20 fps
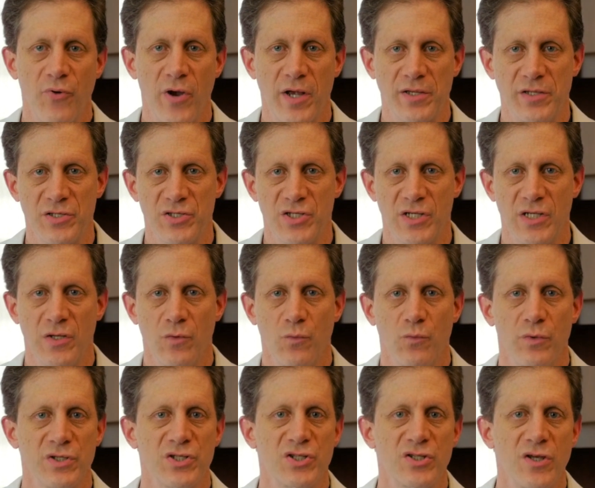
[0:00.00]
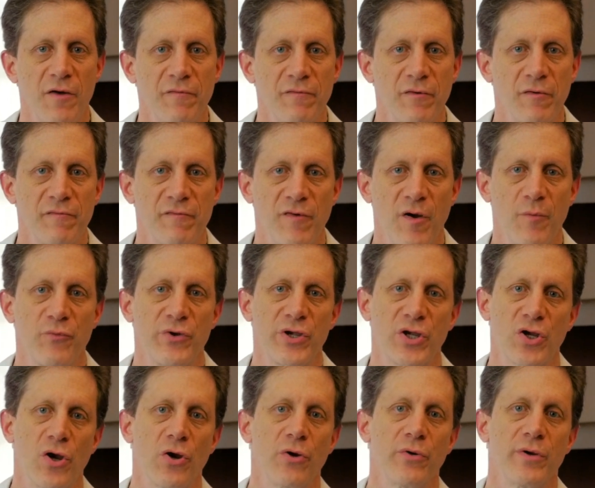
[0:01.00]
pregnancy will suffer from
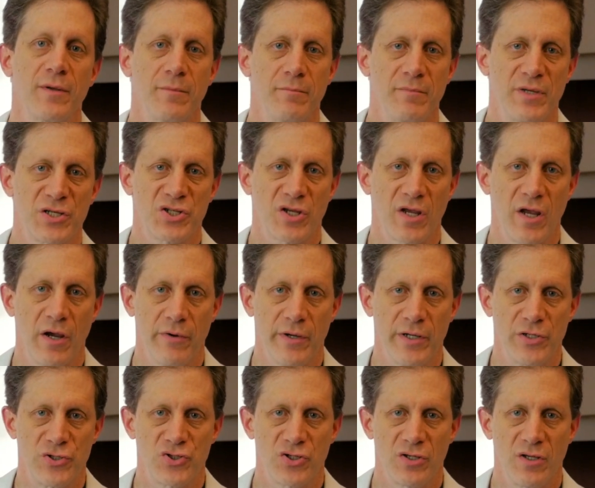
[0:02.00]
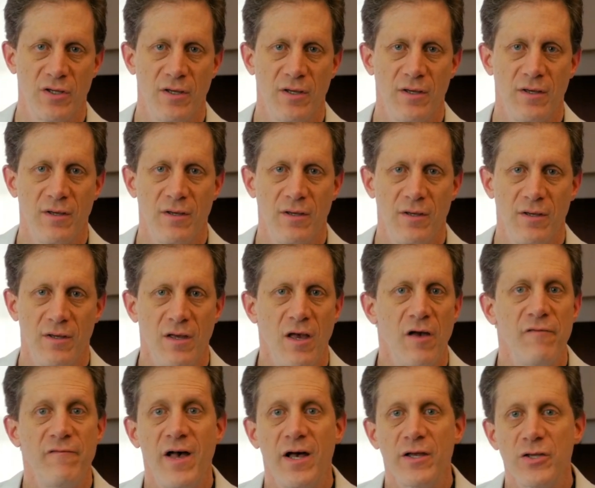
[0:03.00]
recurrent miscarriage.
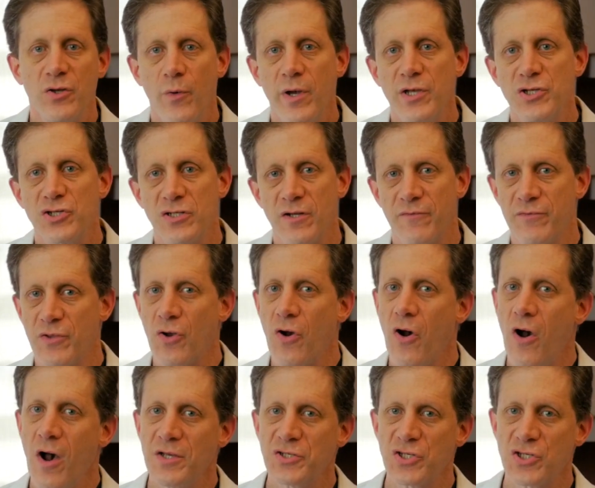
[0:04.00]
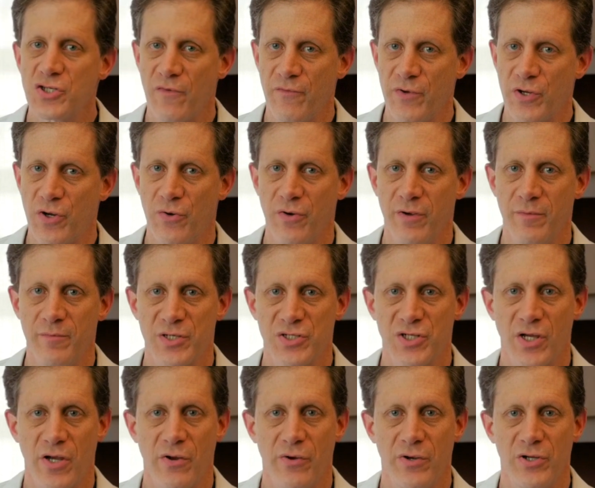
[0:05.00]
Evaluation of the causes of recurrent
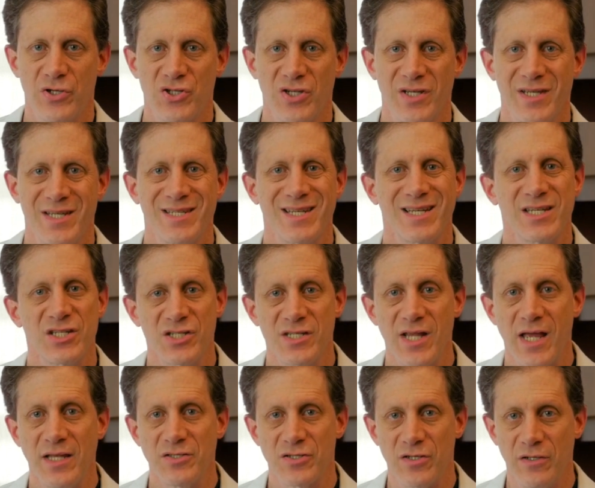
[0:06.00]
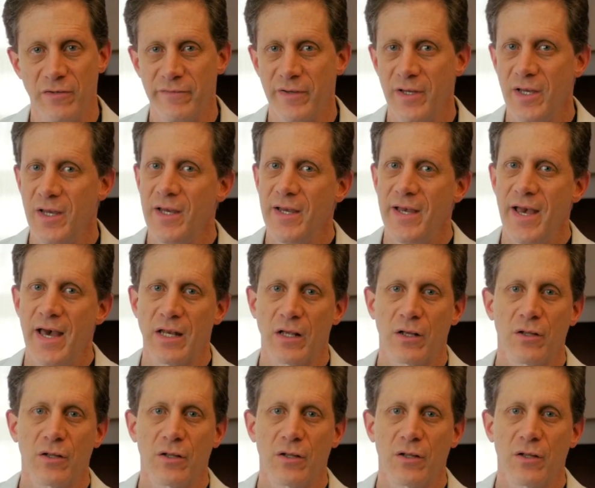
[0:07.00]
miscarriage is extensive and